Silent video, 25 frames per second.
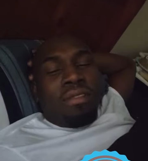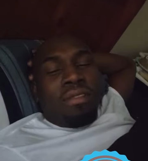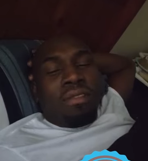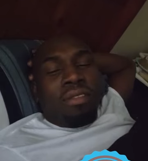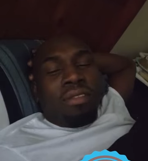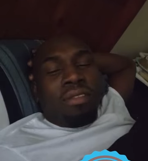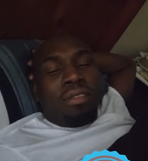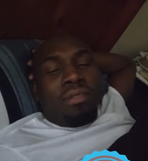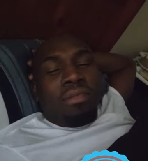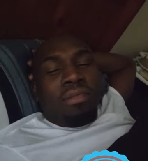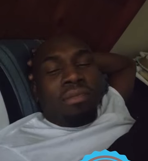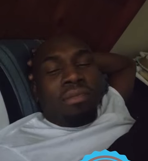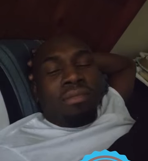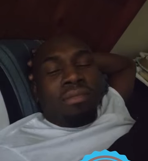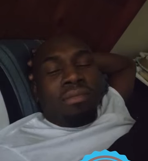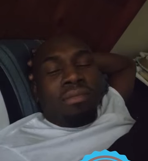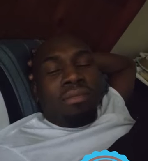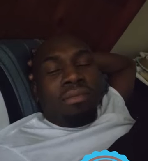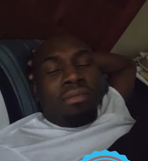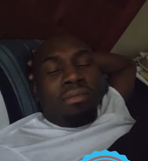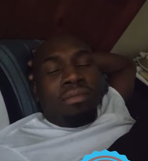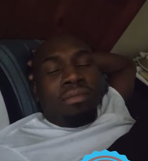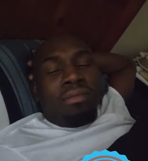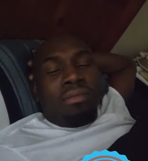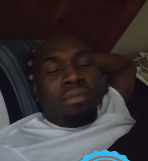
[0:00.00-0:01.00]

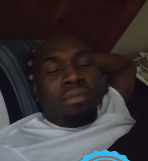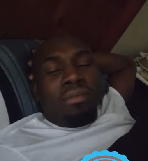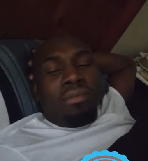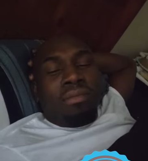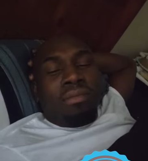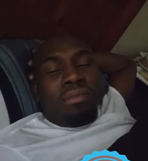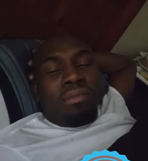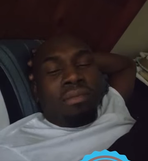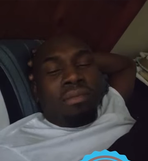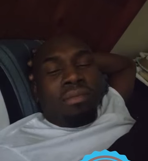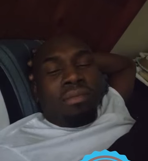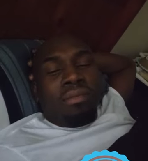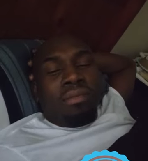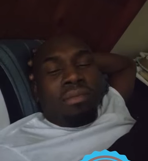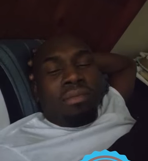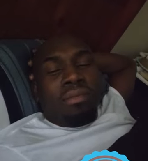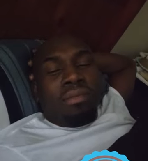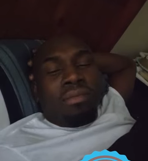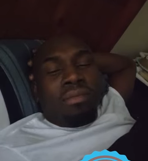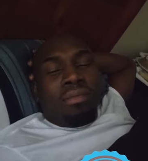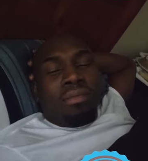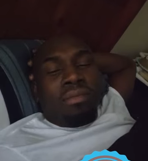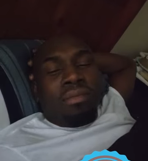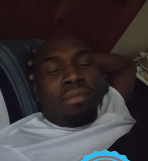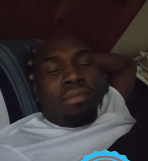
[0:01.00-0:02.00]

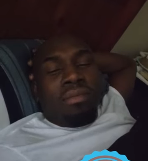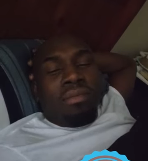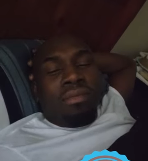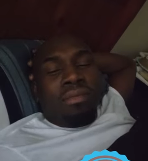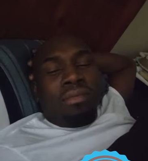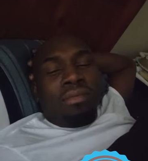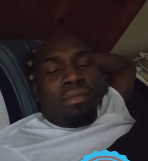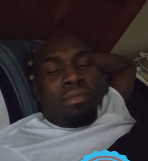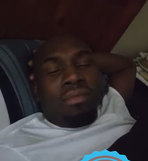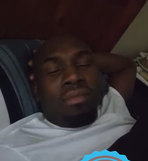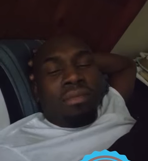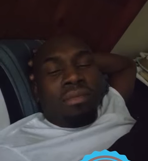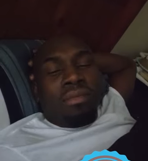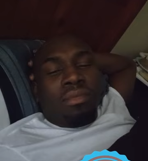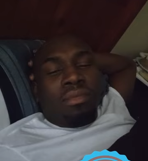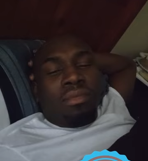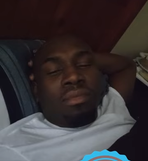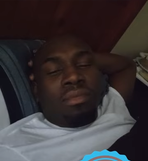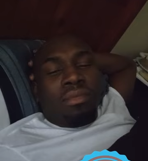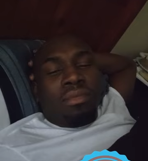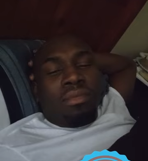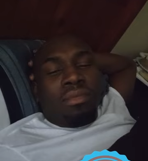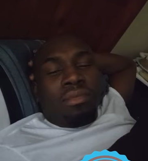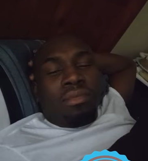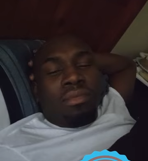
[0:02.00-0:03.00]

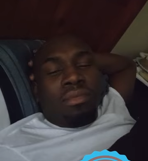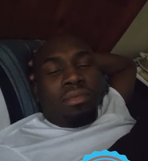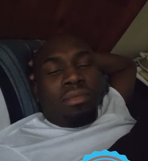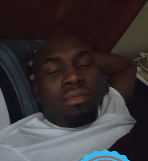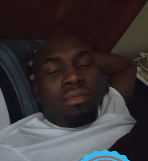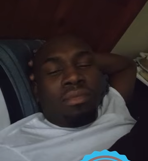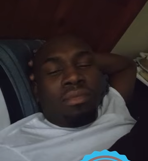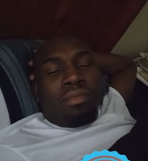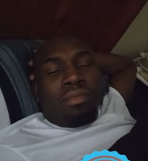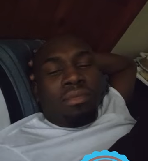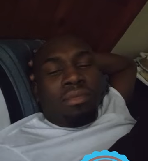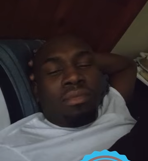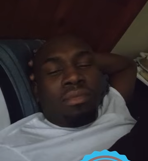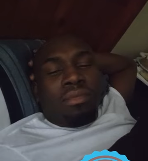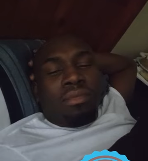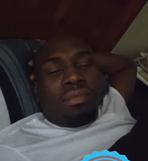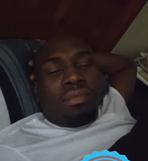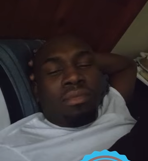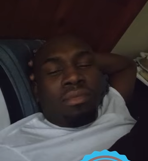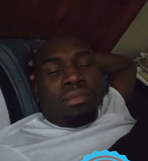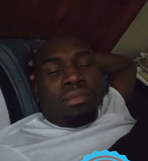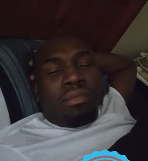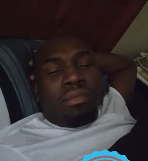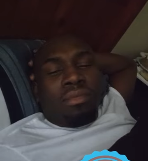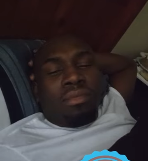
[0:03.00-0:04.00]

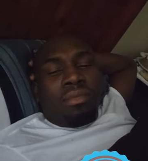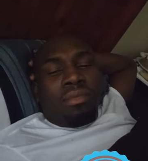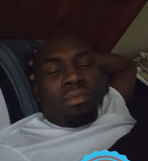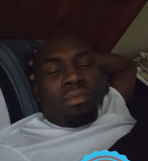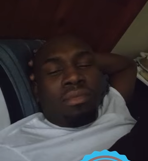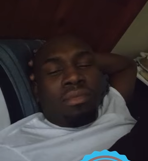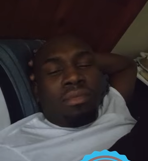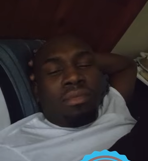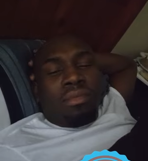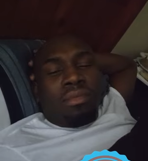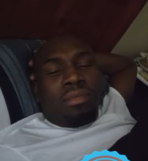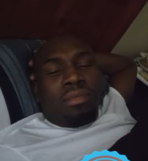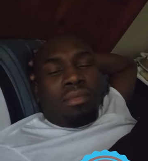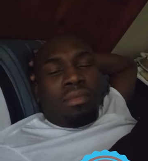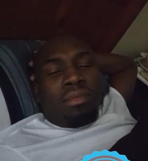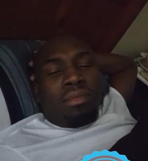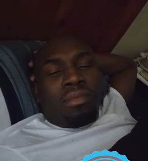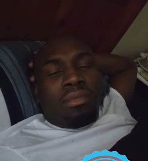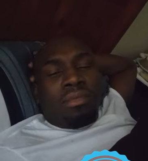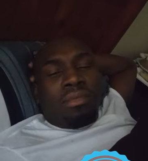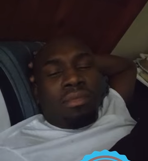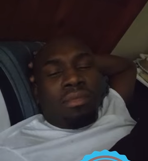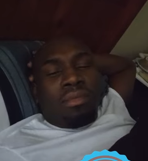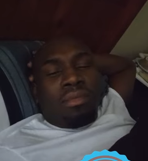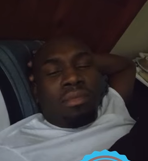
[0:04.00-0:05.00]

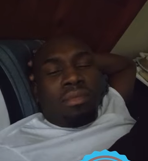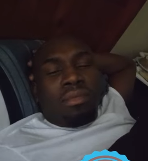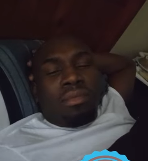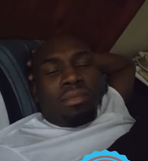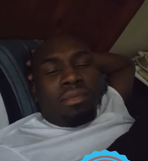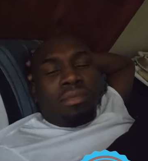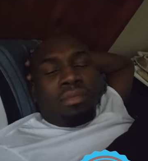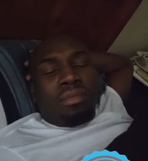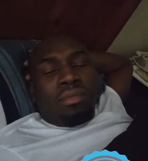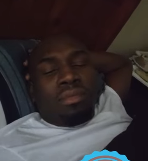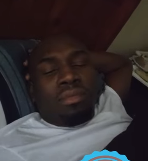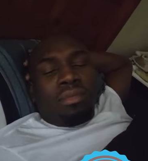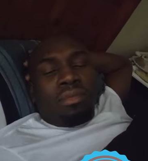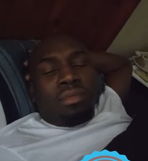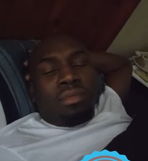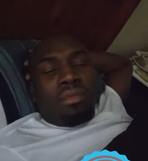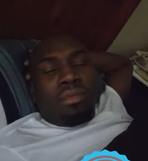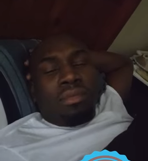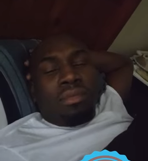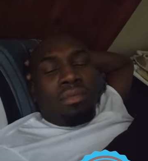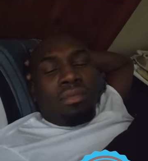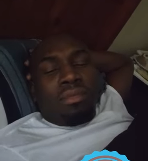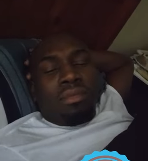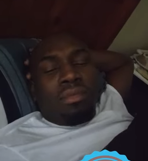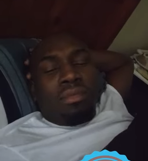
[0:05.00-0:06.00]

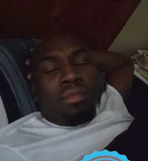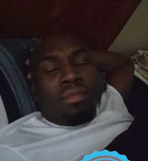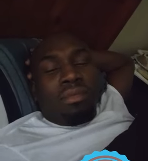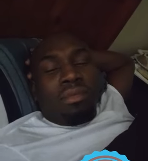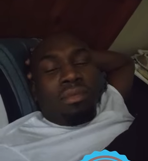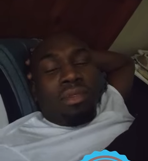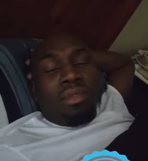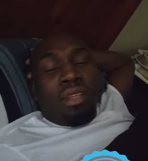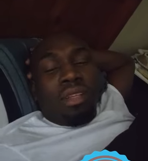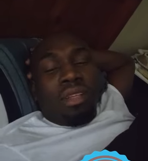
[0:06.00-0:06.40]
(no one is talking)